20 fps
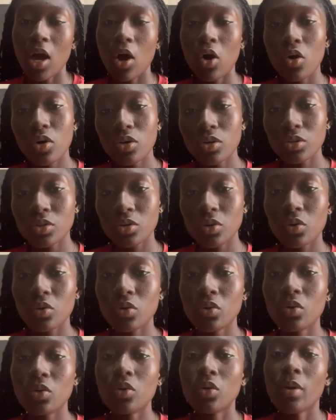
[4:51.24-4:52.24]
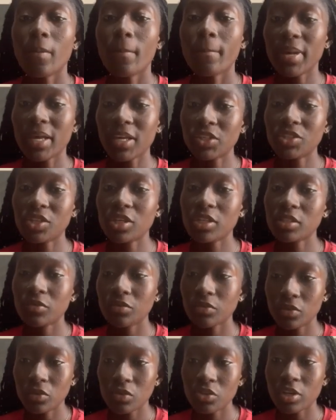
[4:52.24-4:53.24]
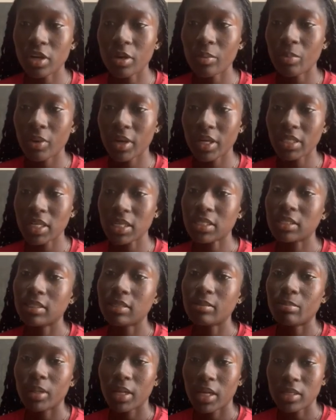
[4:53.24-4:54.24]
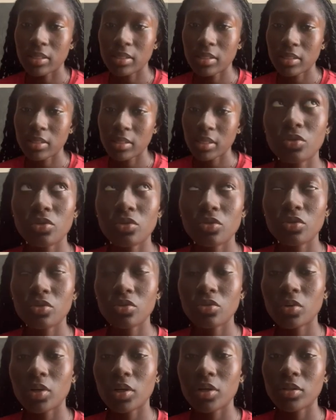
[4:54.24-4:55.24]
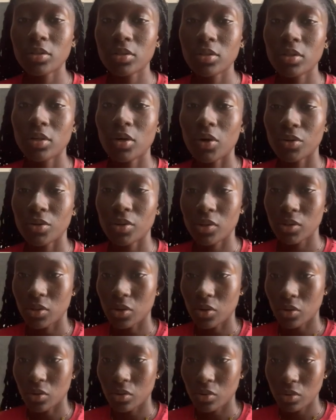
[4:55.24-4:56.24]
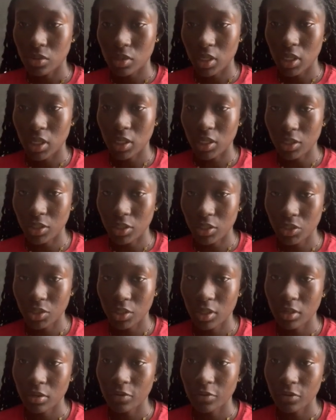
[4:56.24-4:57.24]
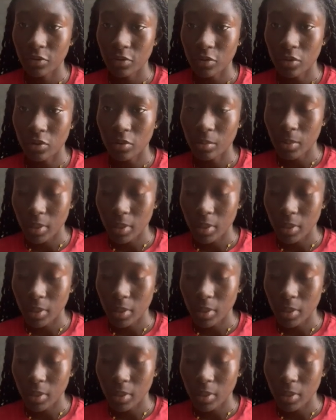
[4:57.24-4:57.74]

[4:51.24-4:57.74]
Also, patients' future pregnancy plans. So do also consult the clinician for